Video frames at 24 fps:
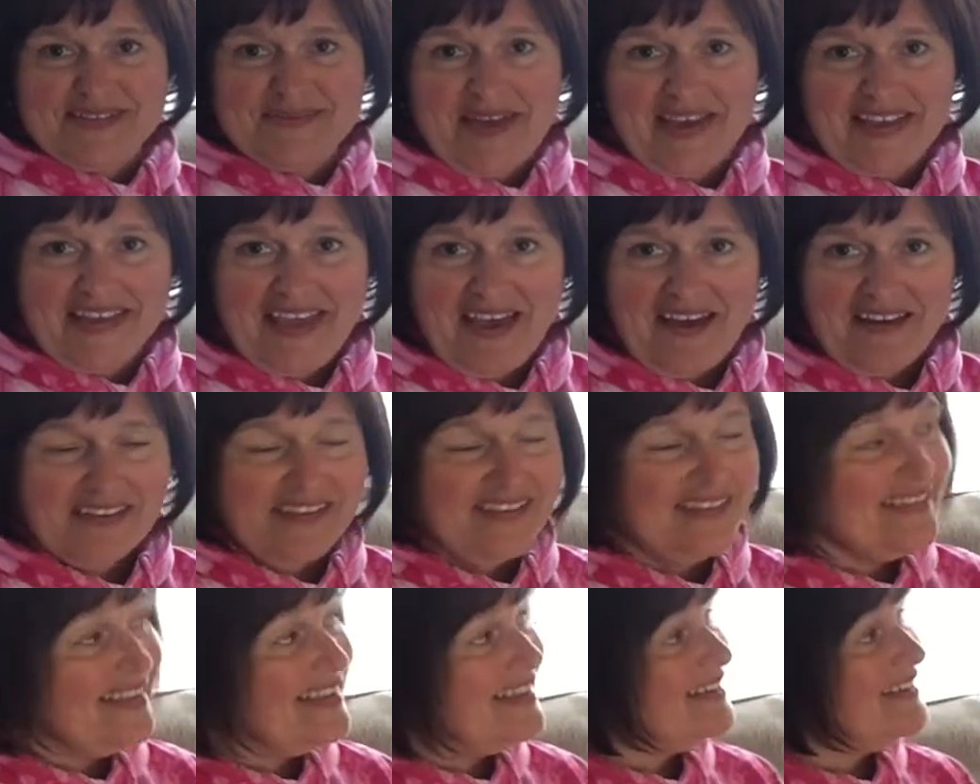my
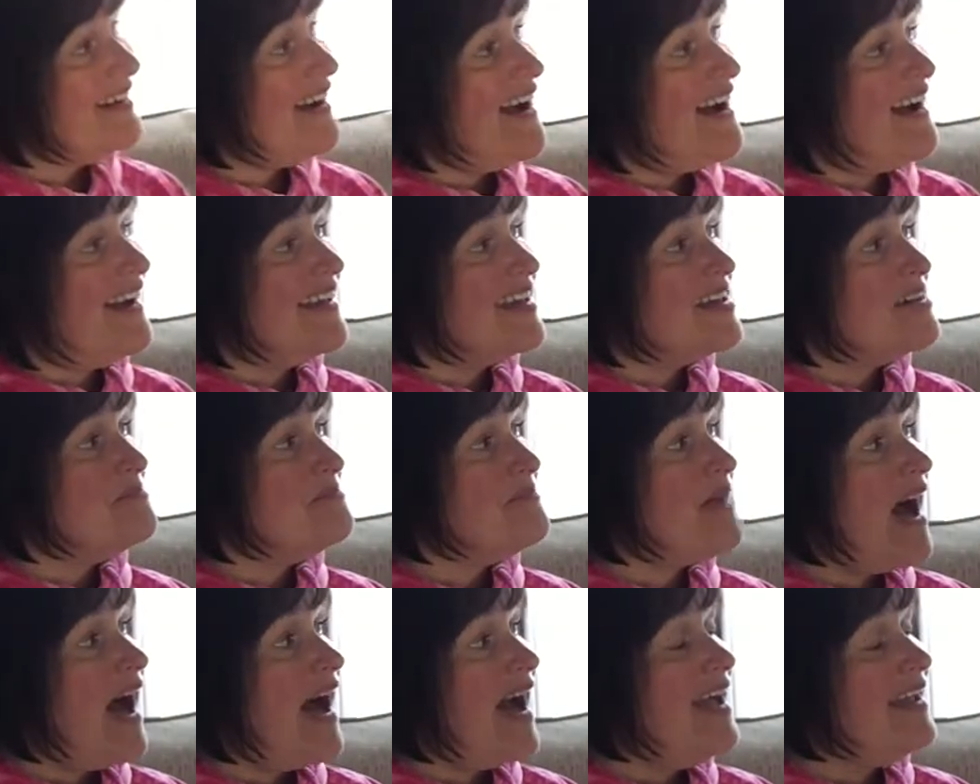calculator, I am
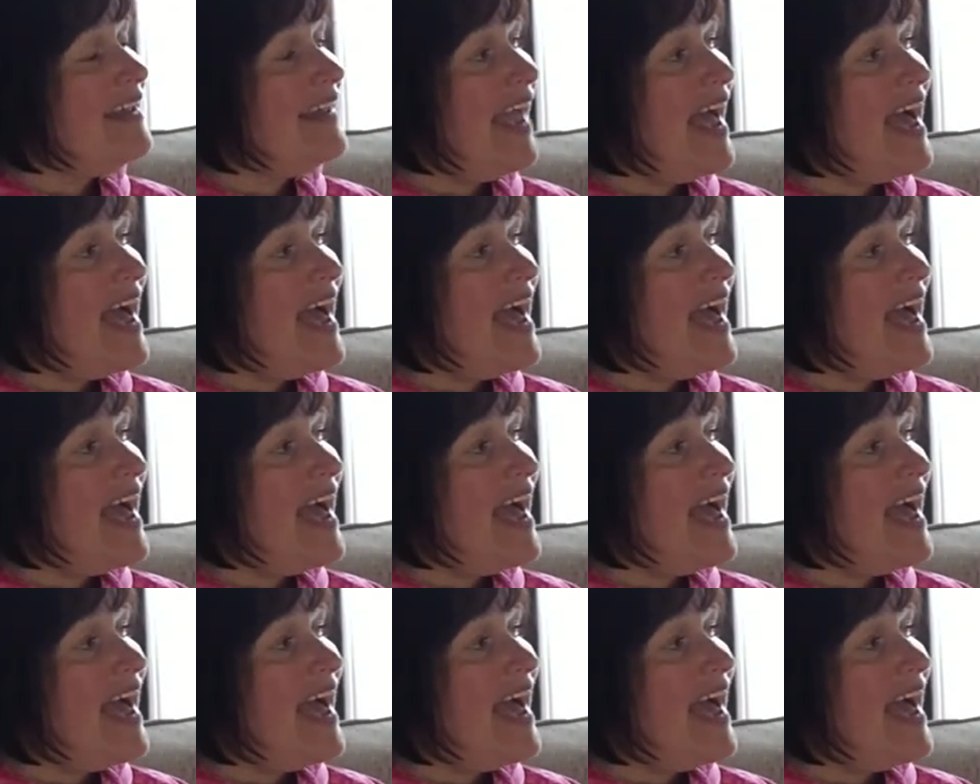back.